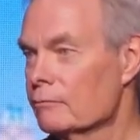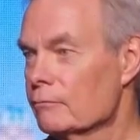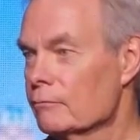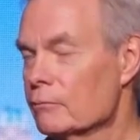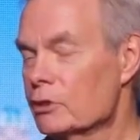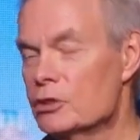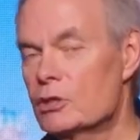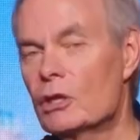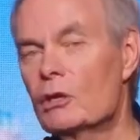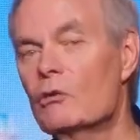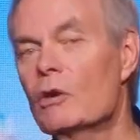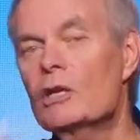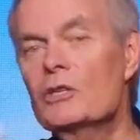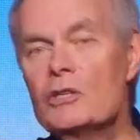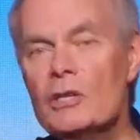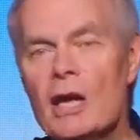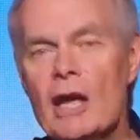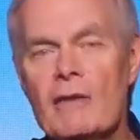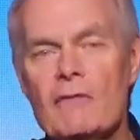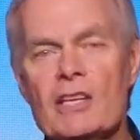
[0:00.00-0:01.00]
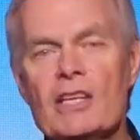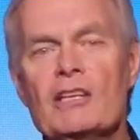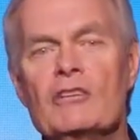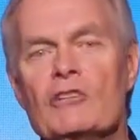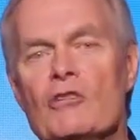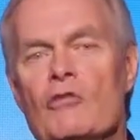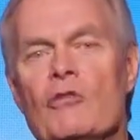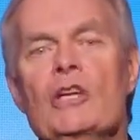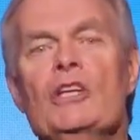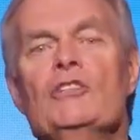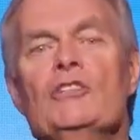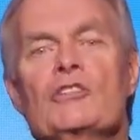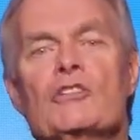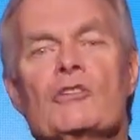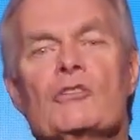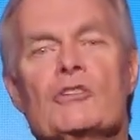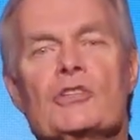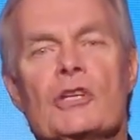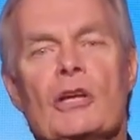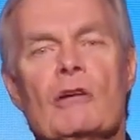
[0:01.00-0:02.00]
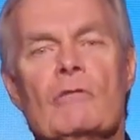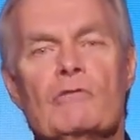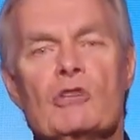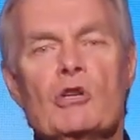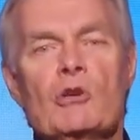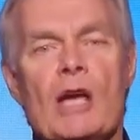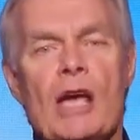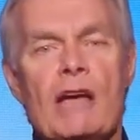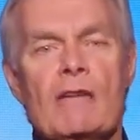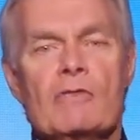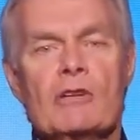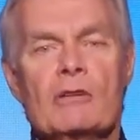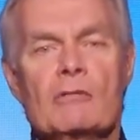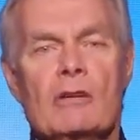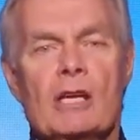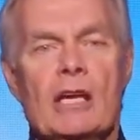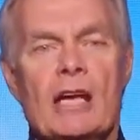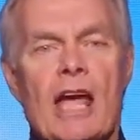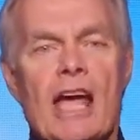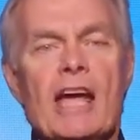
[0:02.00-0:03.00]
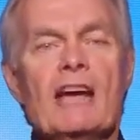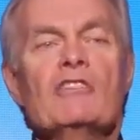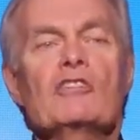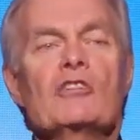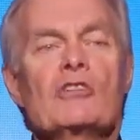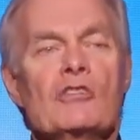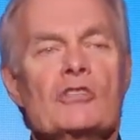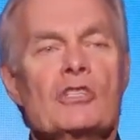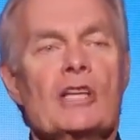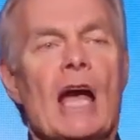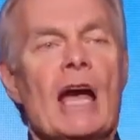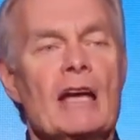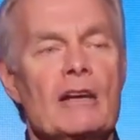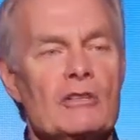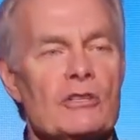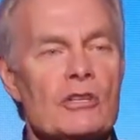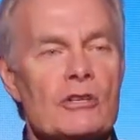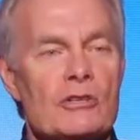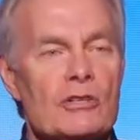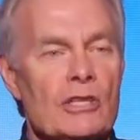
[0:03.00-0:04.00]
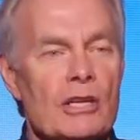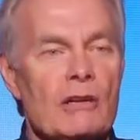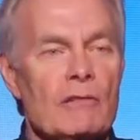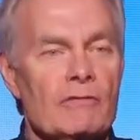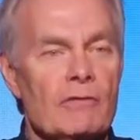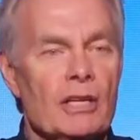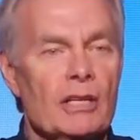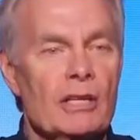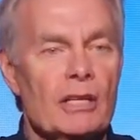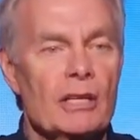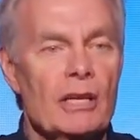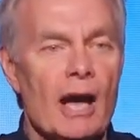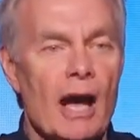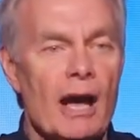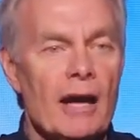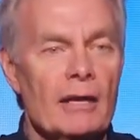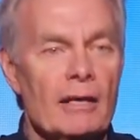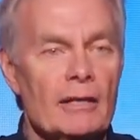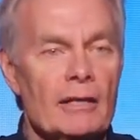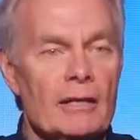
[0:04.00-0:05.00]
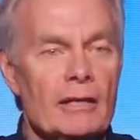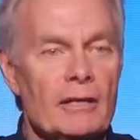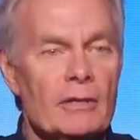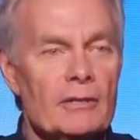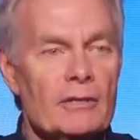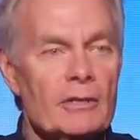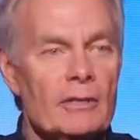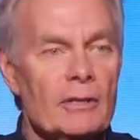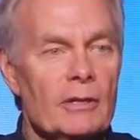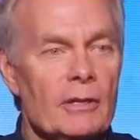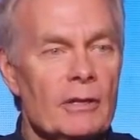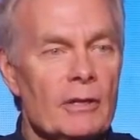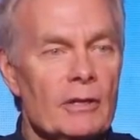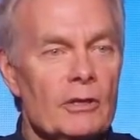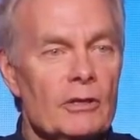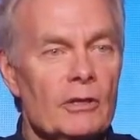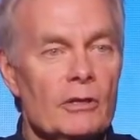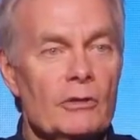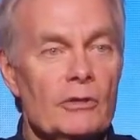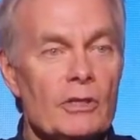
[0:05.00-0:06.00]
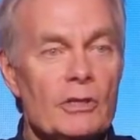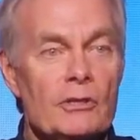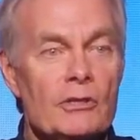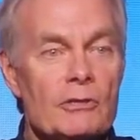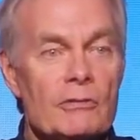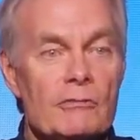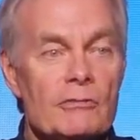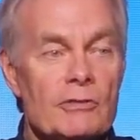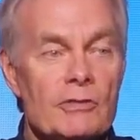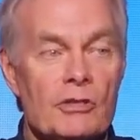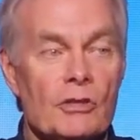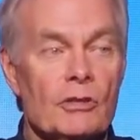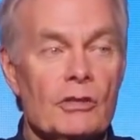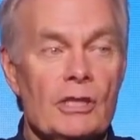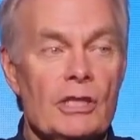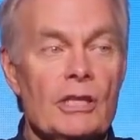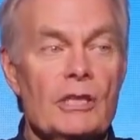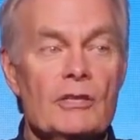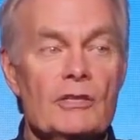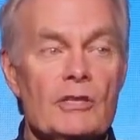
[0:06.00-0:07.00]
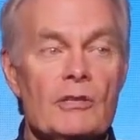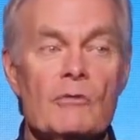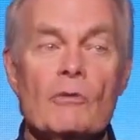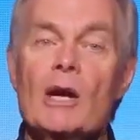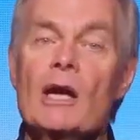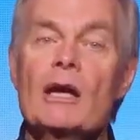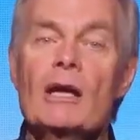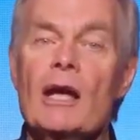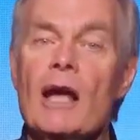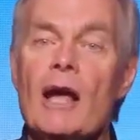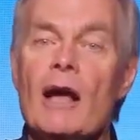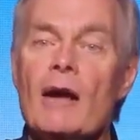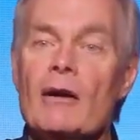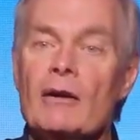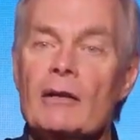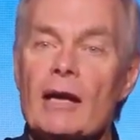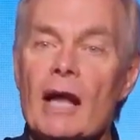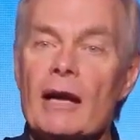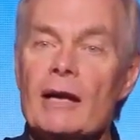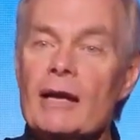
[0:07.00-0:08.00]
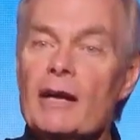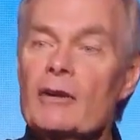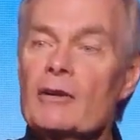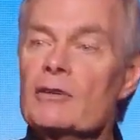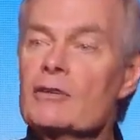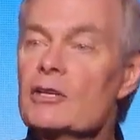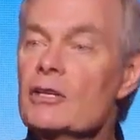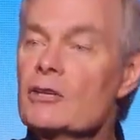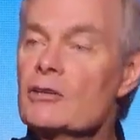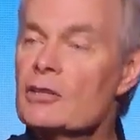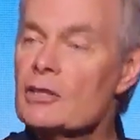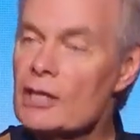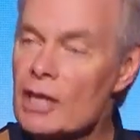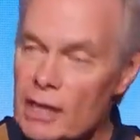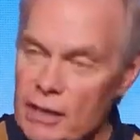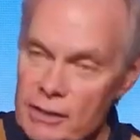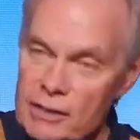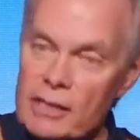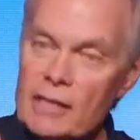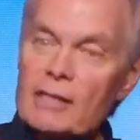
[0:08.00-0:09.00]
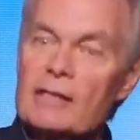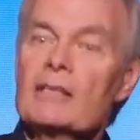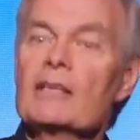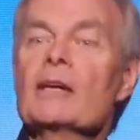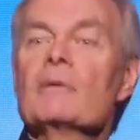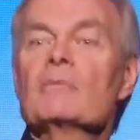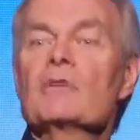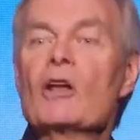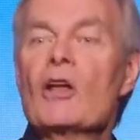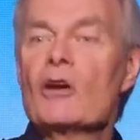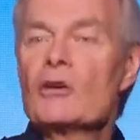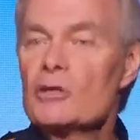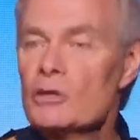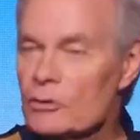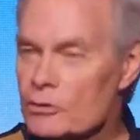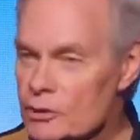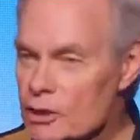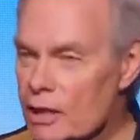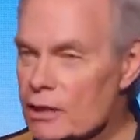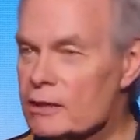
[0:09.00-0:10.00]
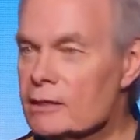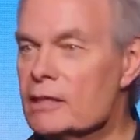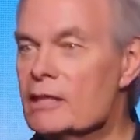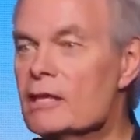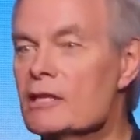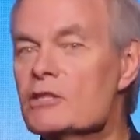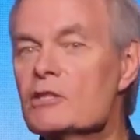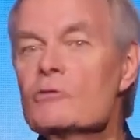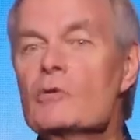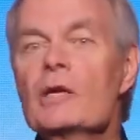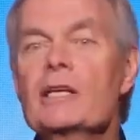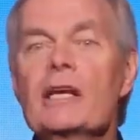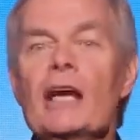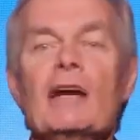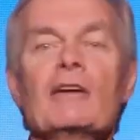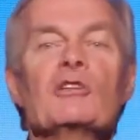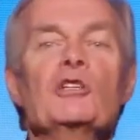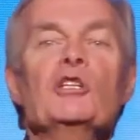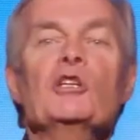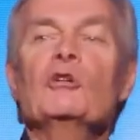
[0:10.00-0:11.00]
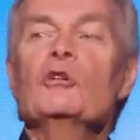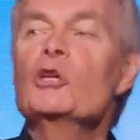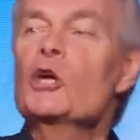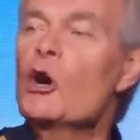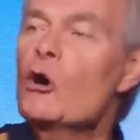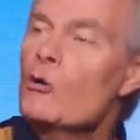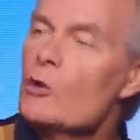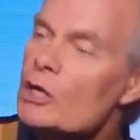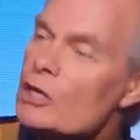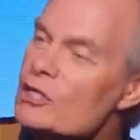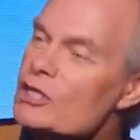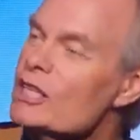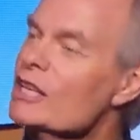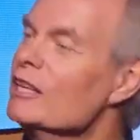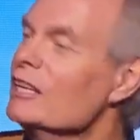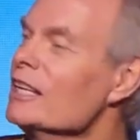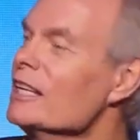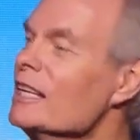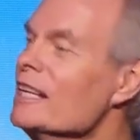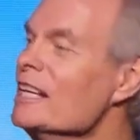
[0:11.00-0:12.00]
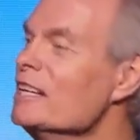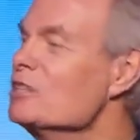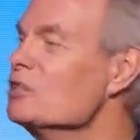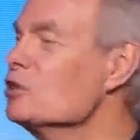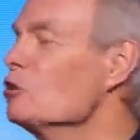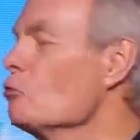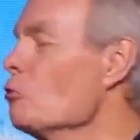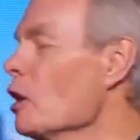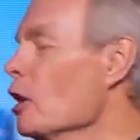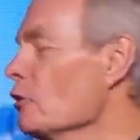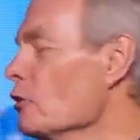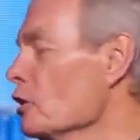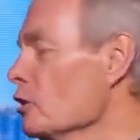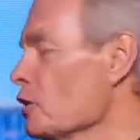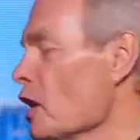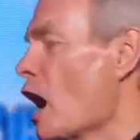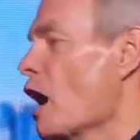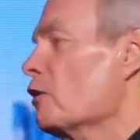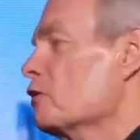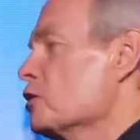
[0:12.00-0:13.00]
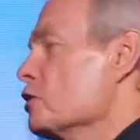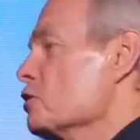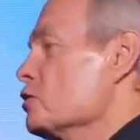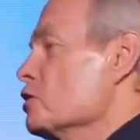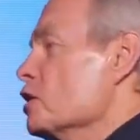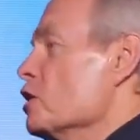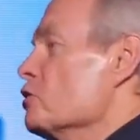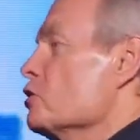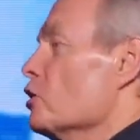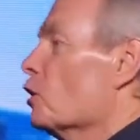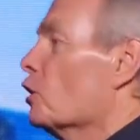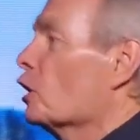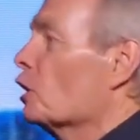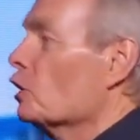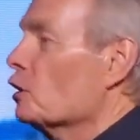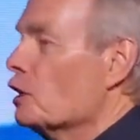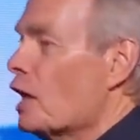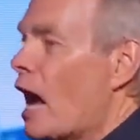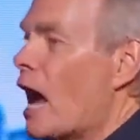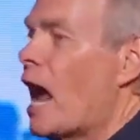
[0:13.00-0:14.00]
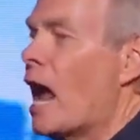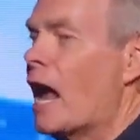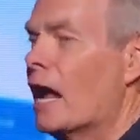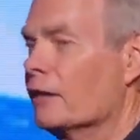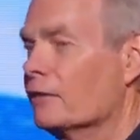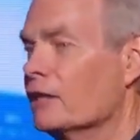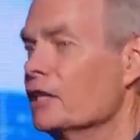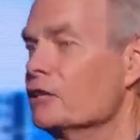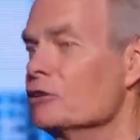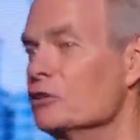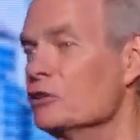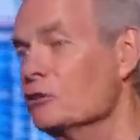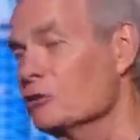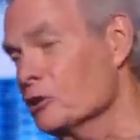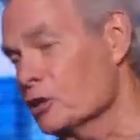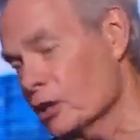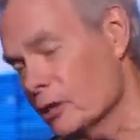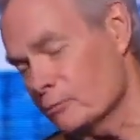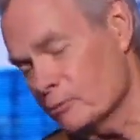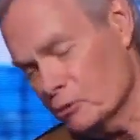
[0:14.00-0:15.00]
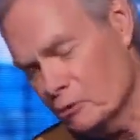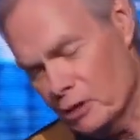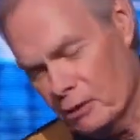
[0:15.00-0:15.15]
But you know what? You haven't increased yourself. You haven't exercised yourself unto godliness. You just took the easy way out. And I guarantee you, the next thing comes along, you'll take the easy way out and you'll go until it gets to where the doctor says you're going to die. And then you come to